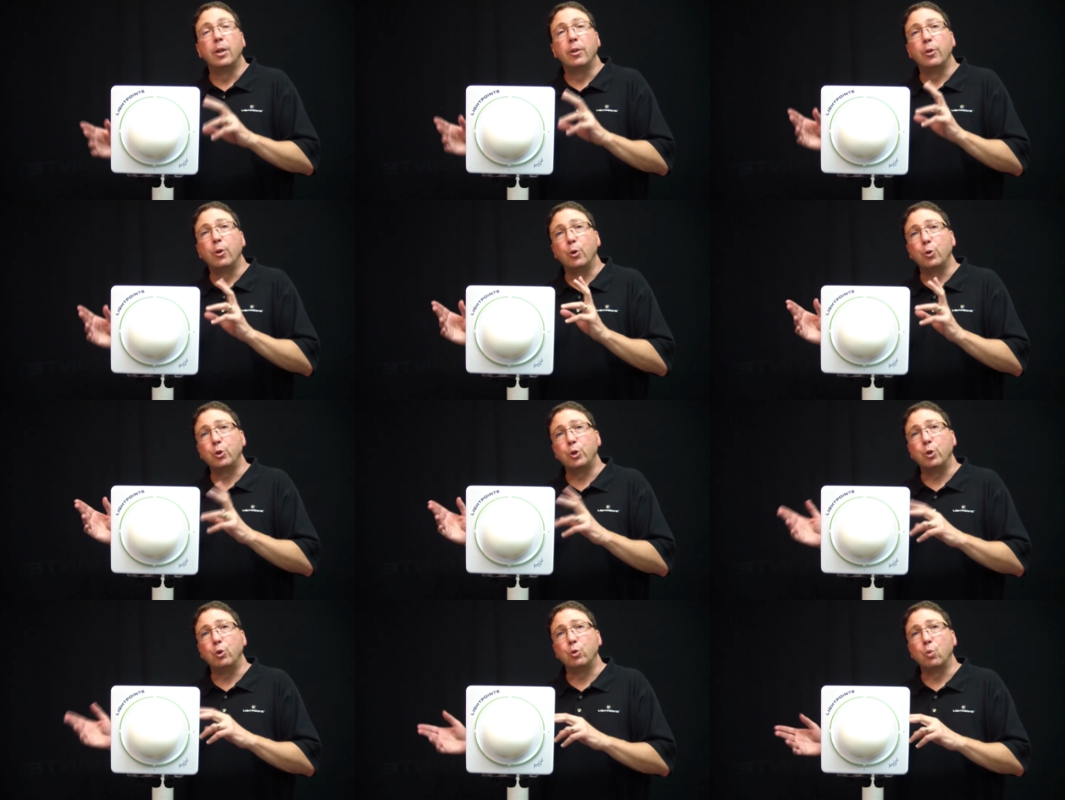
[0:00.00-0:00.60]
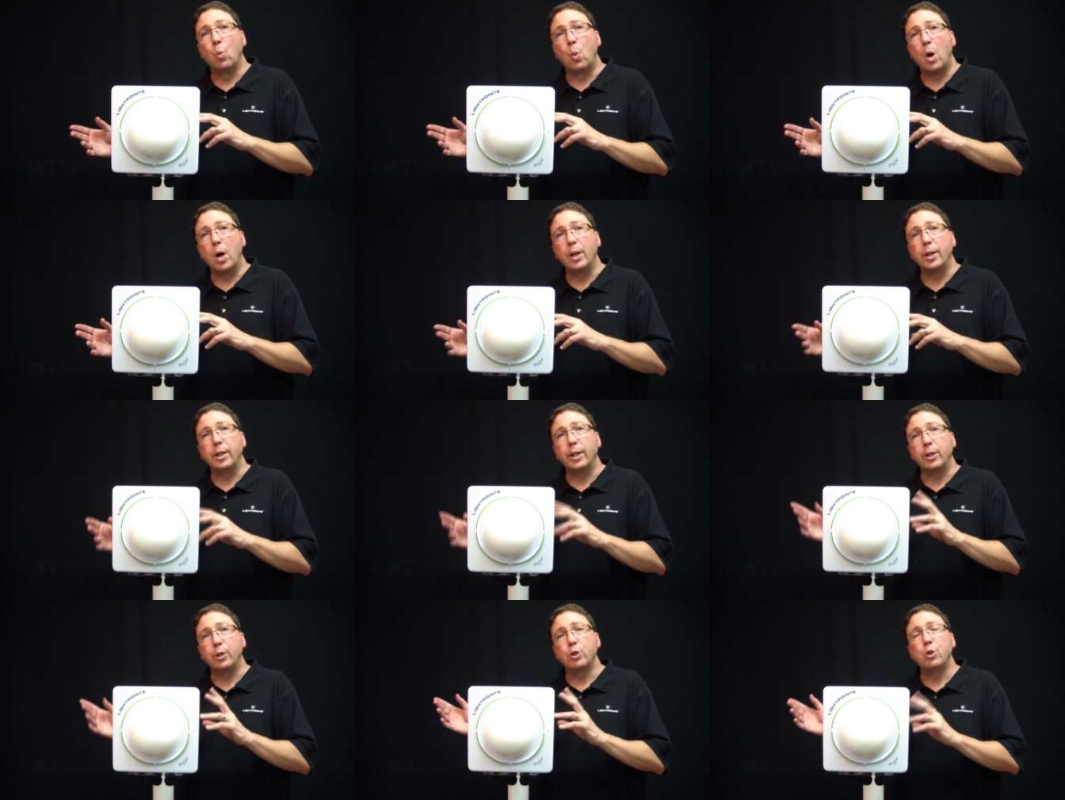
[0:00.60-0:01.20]
Those use
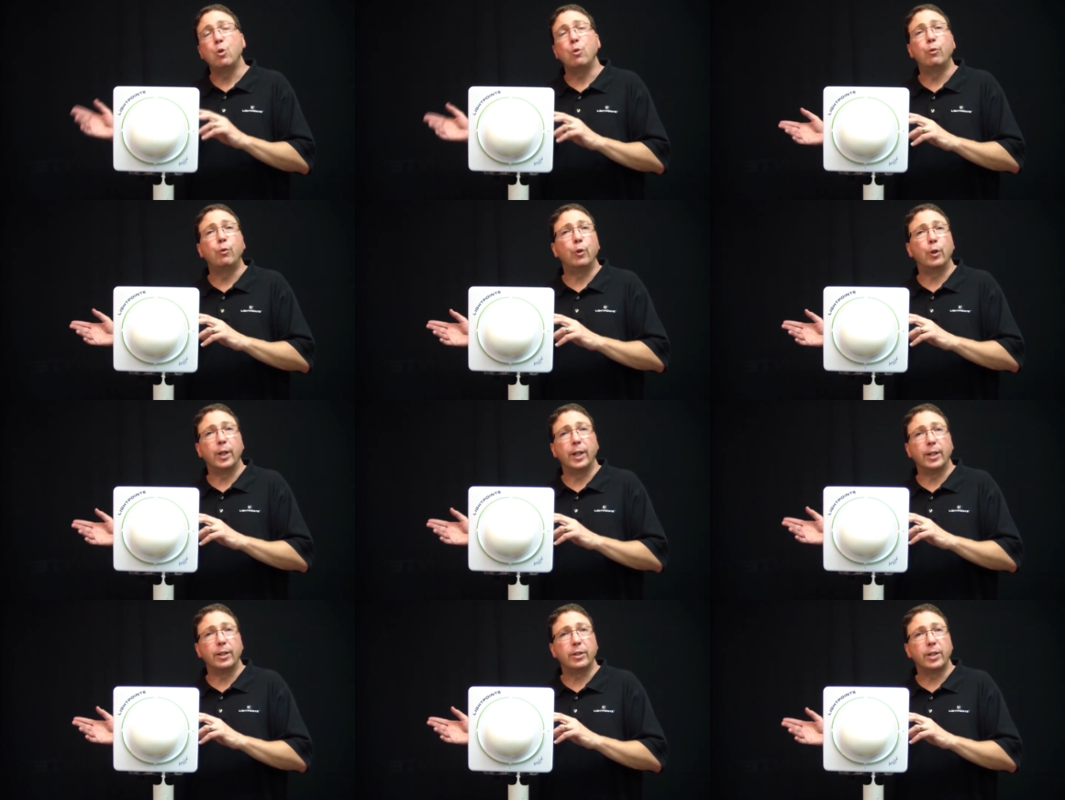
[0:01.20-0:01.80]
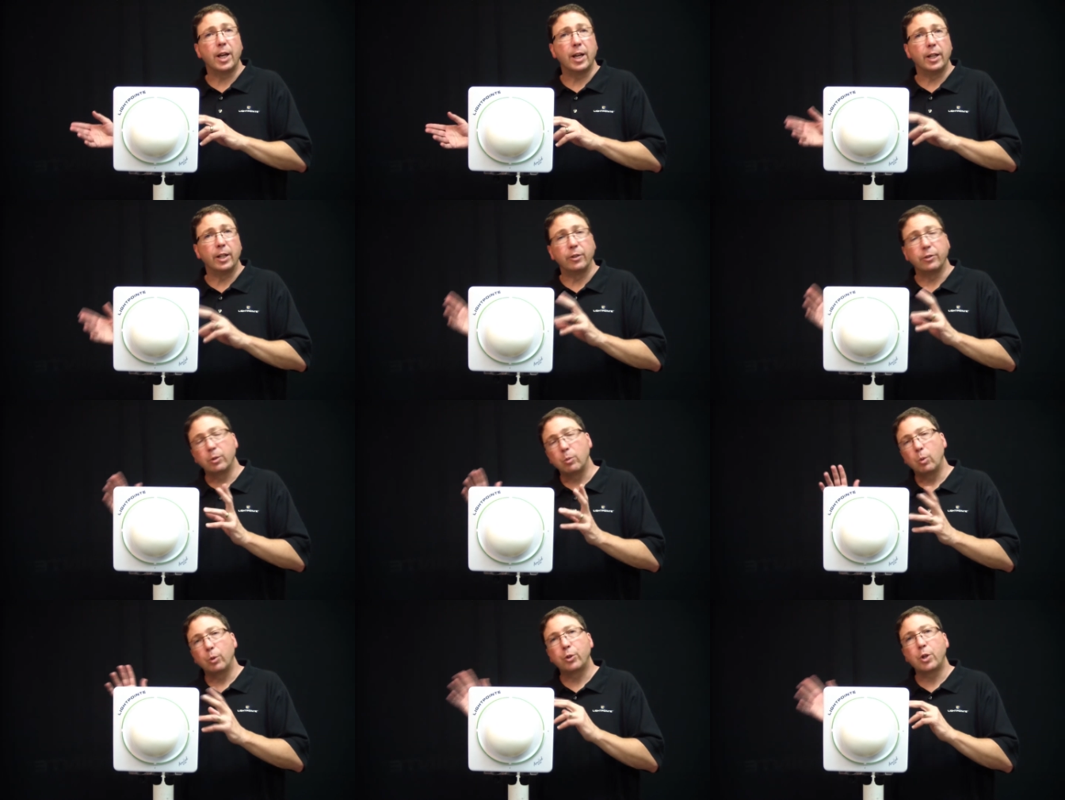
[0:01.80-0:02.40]
one and two foot
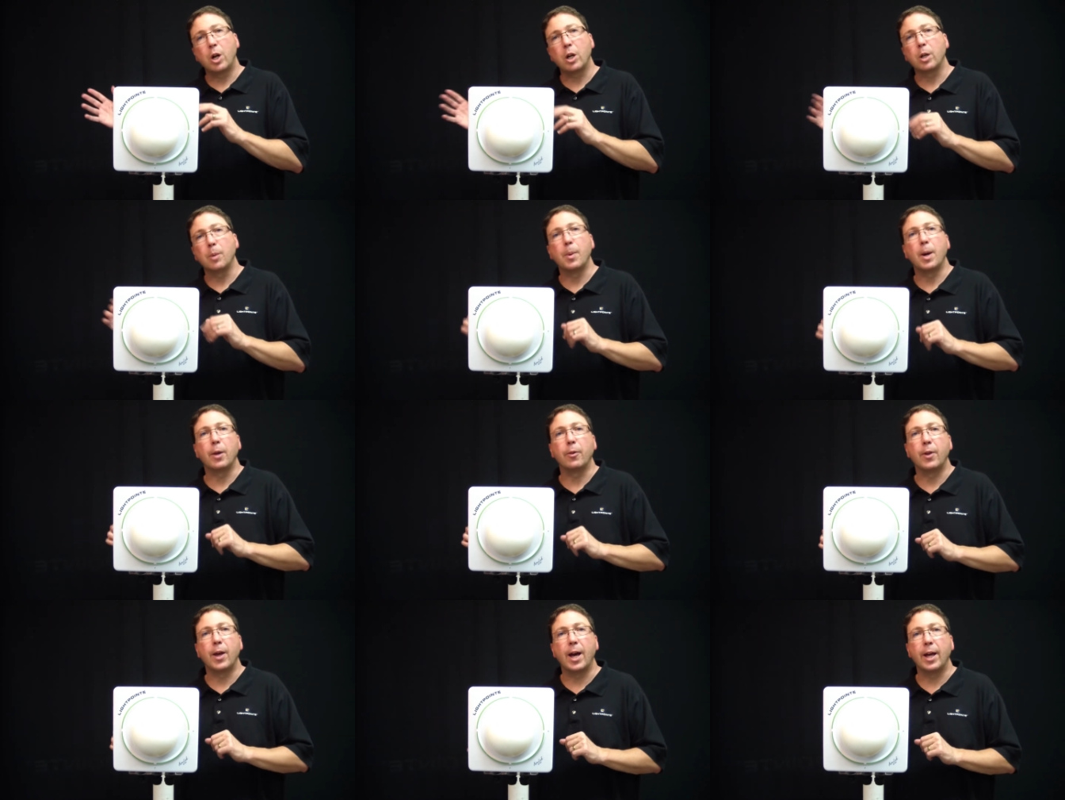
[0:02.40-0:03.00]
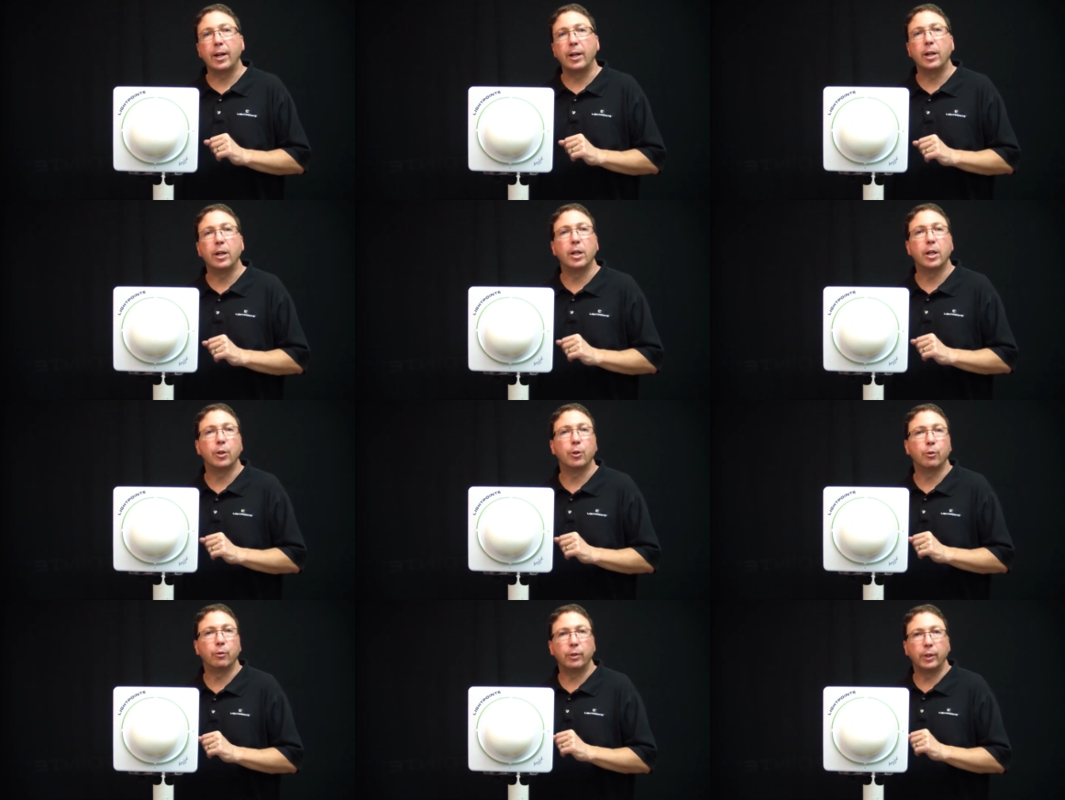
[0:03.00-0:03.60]
antennas, and we'll talk about that in
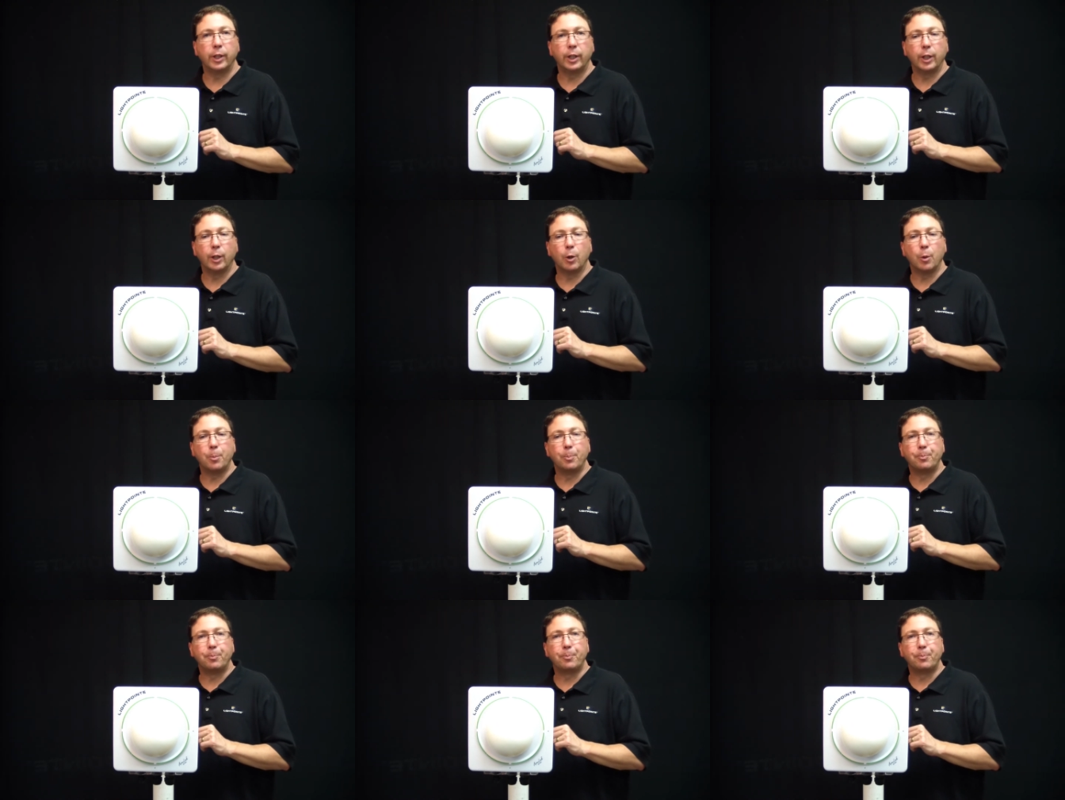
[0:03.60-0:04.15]
another video.